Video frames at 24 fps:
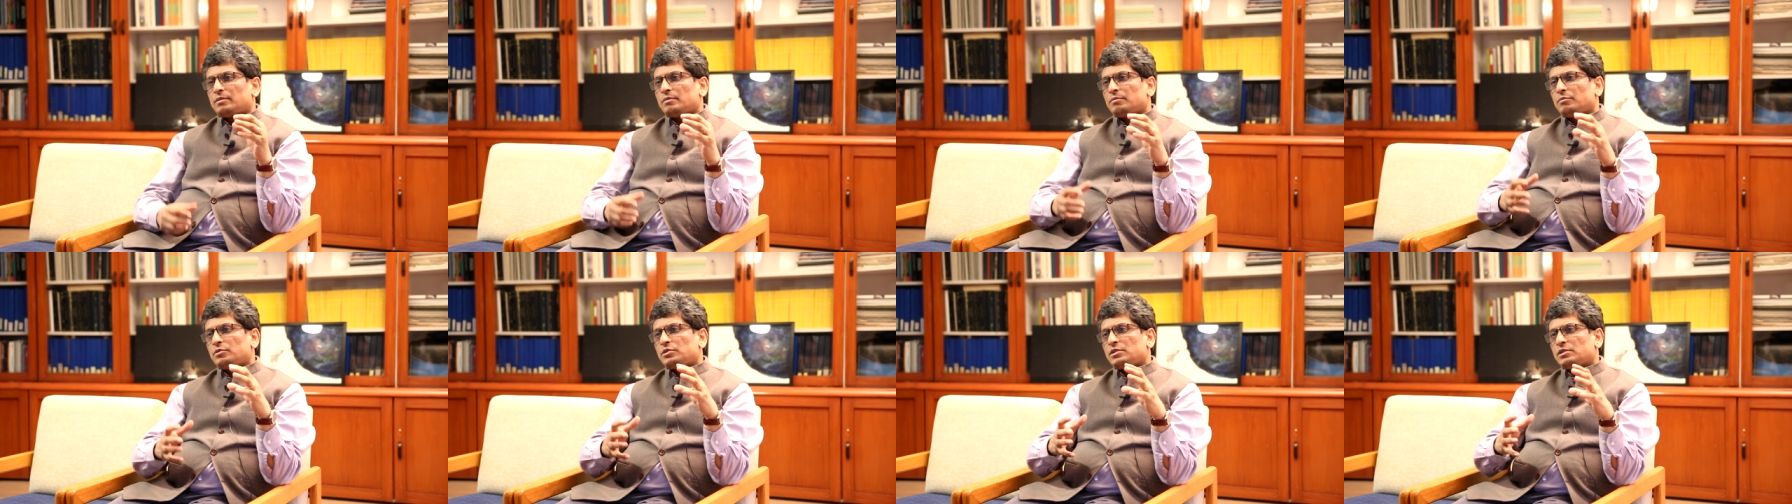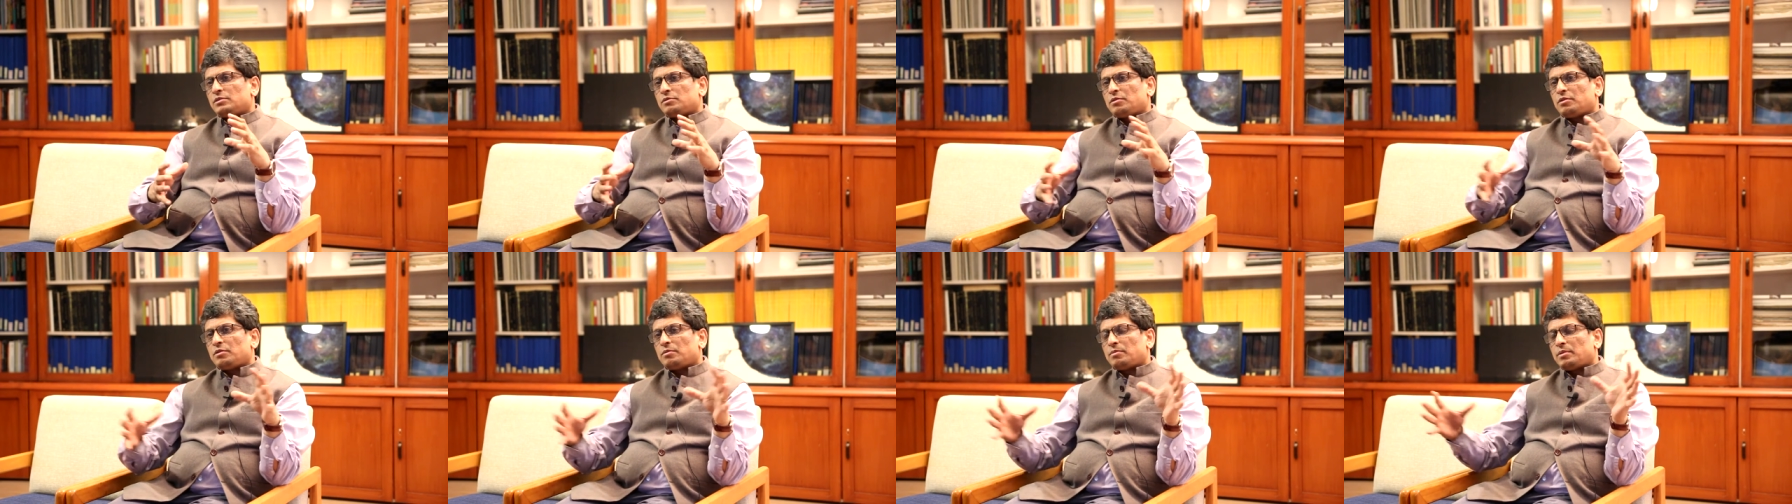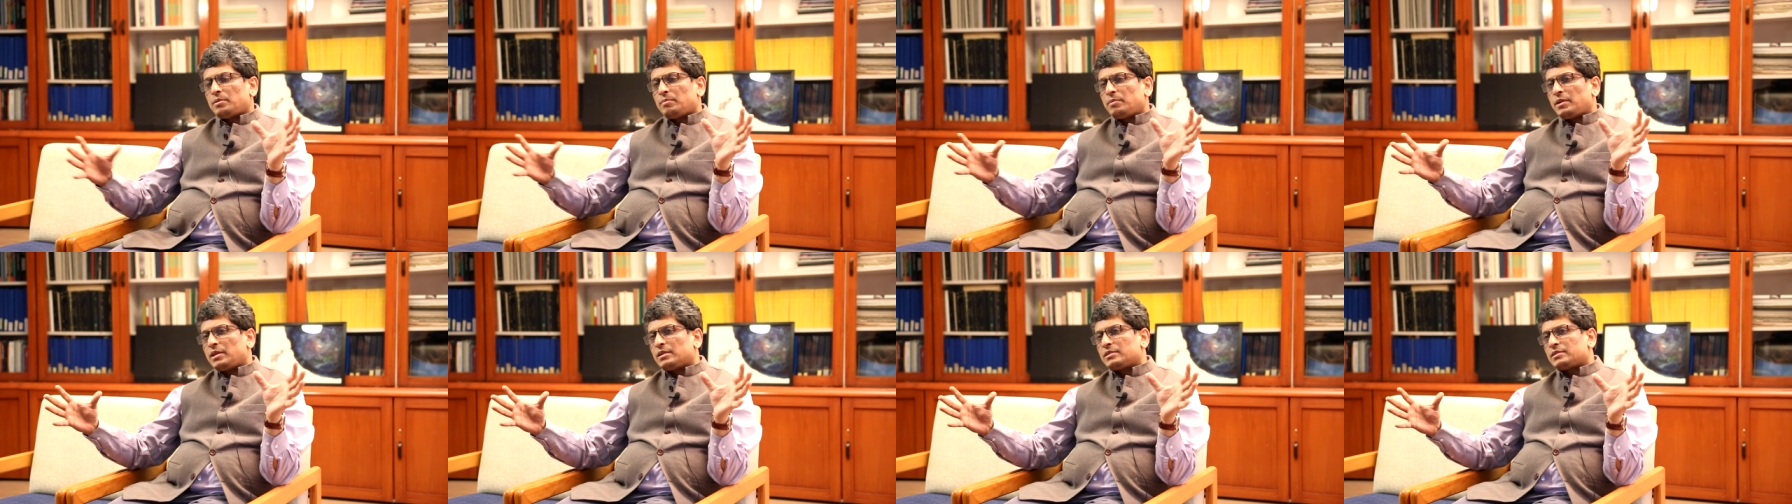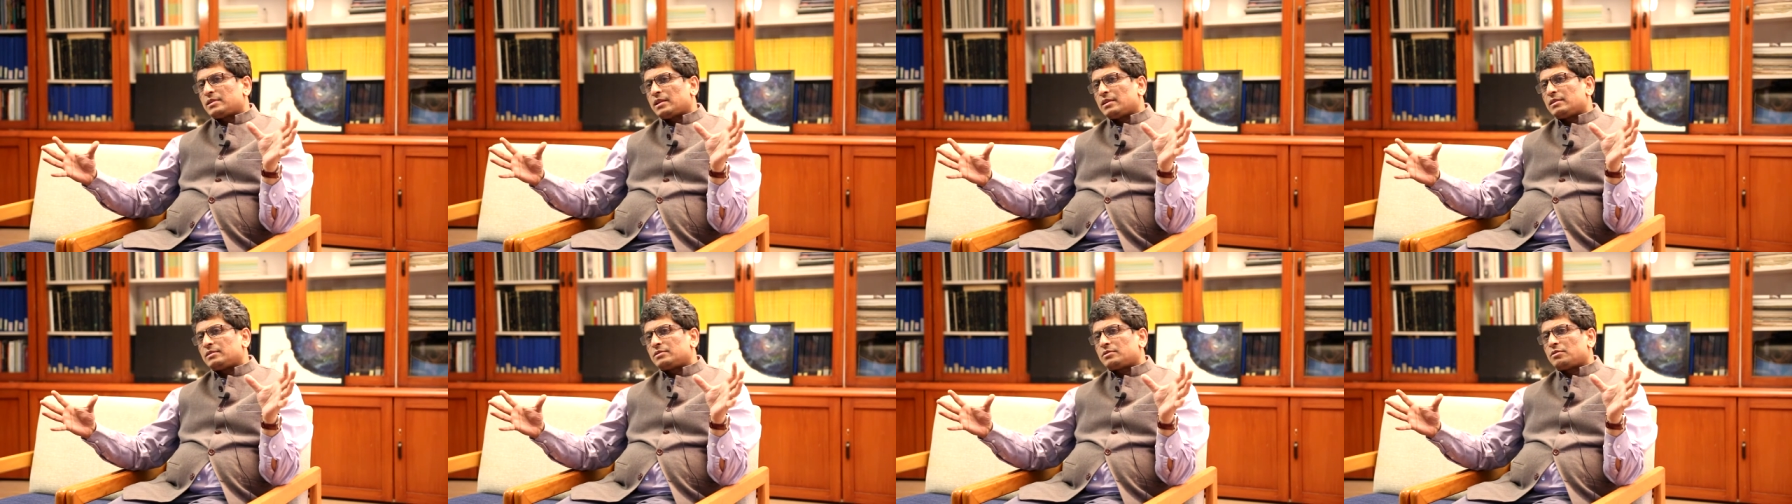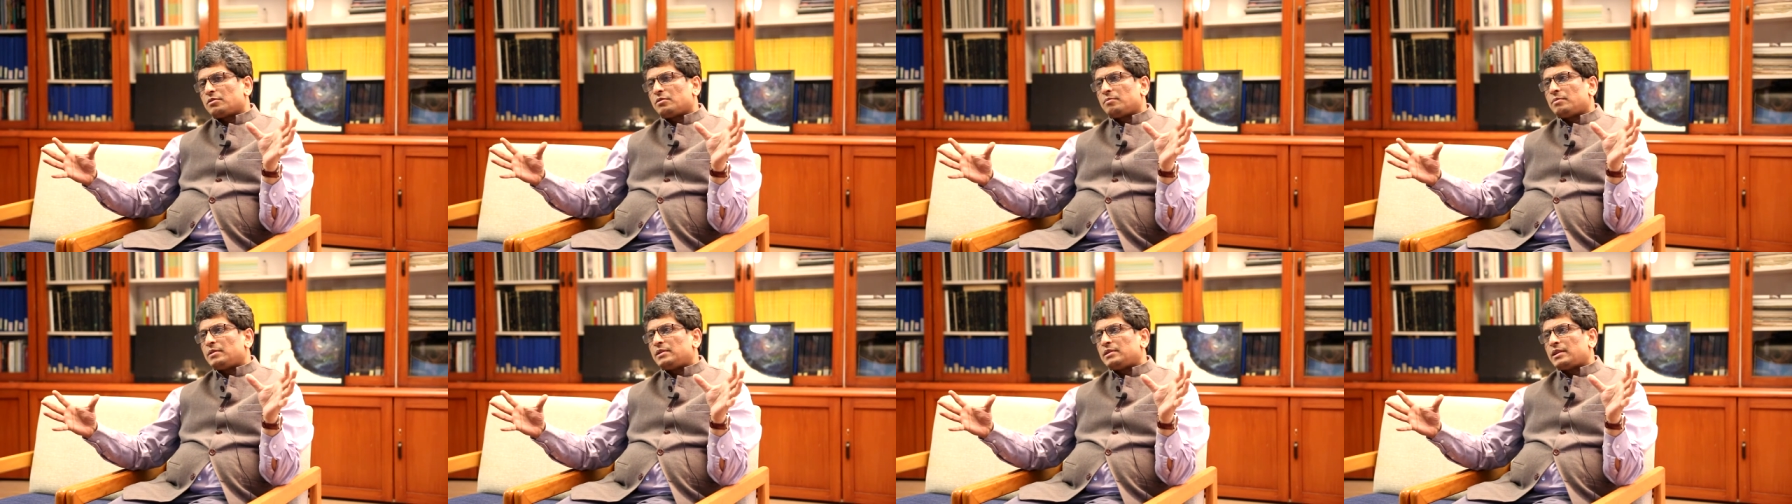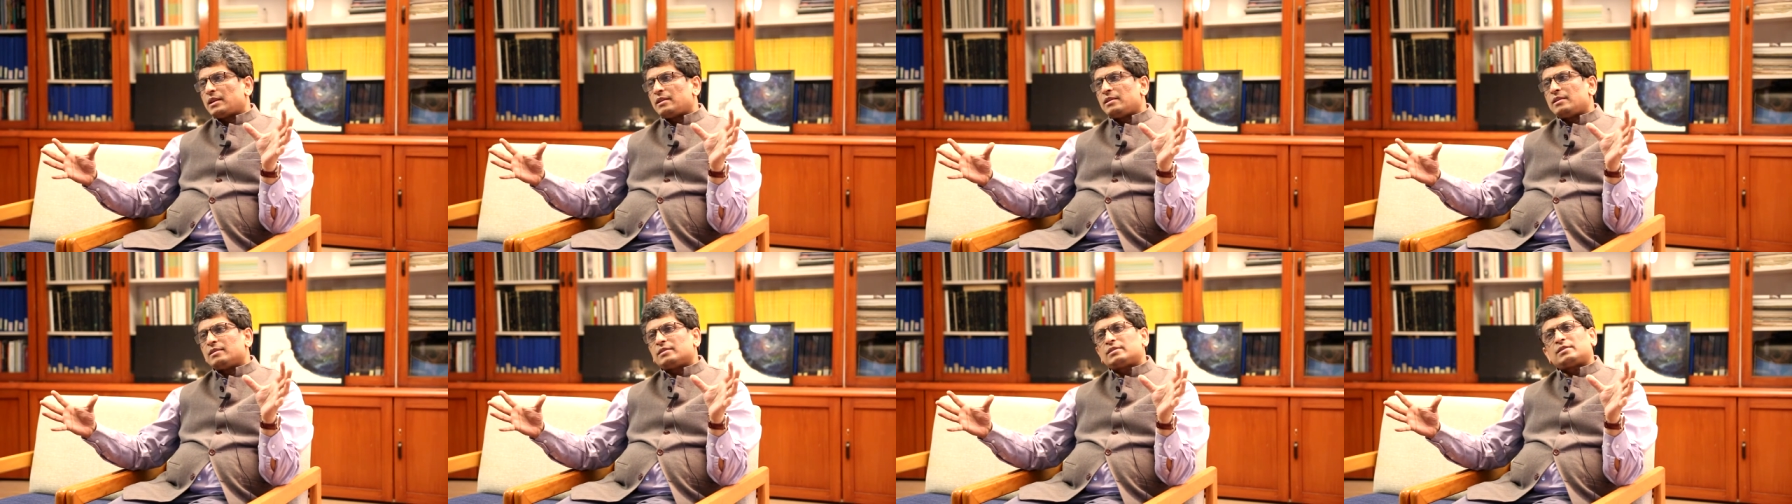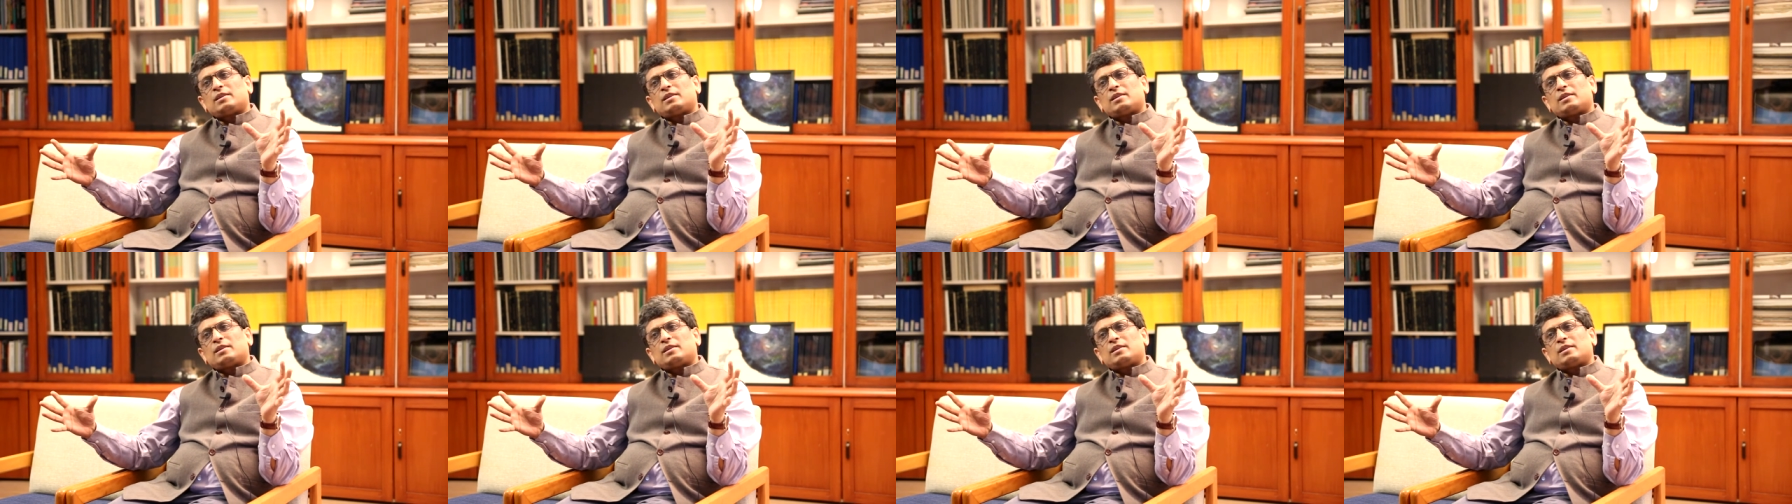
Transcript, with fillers: which is going to be the biggest telescope in ten years'